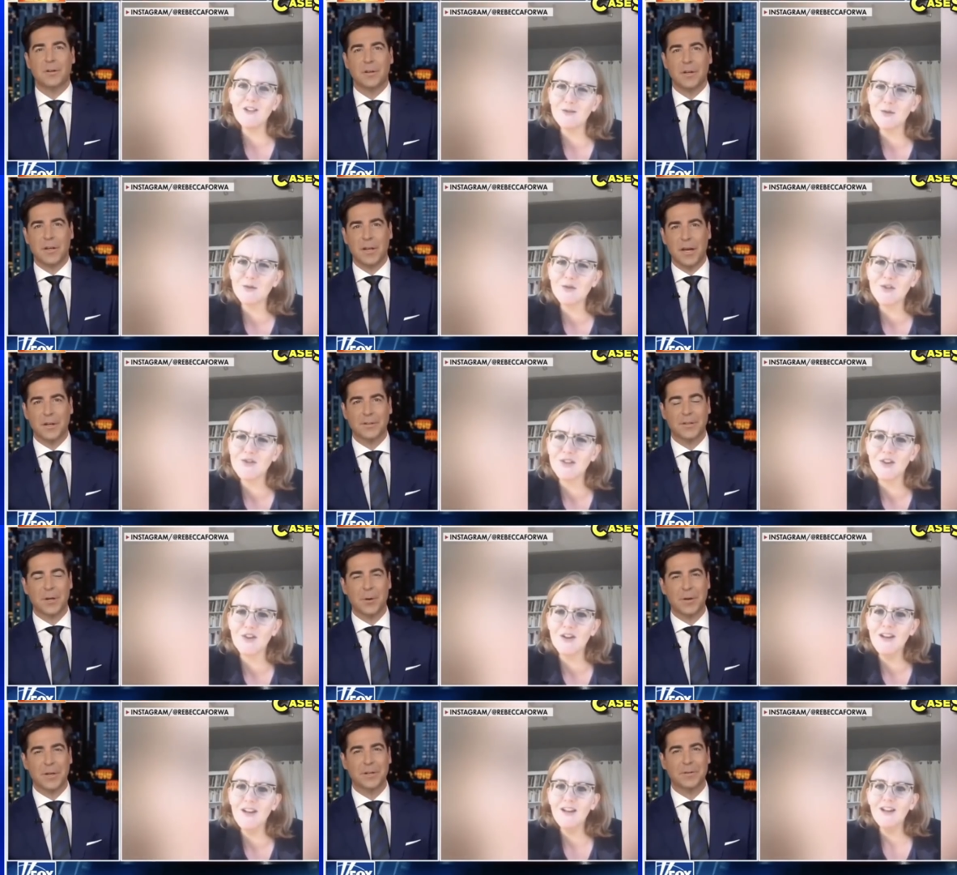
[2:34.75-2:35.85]
Speaker 1: like houses
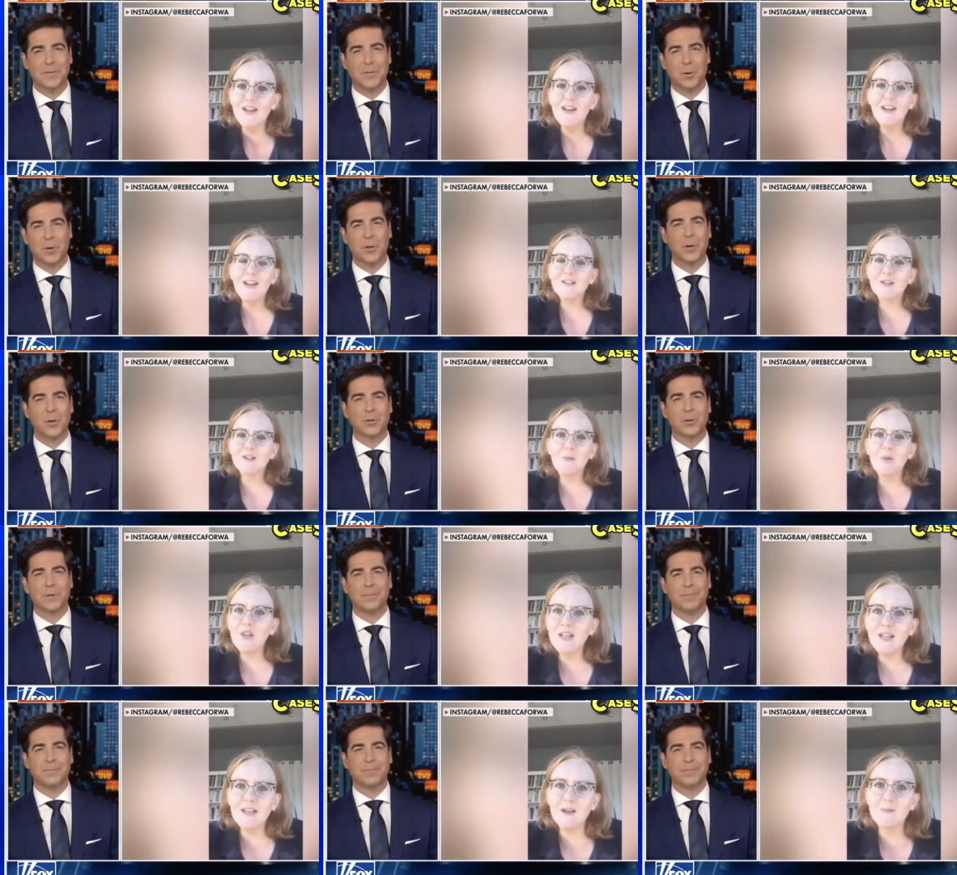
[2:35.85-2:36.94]
going into foreclosure.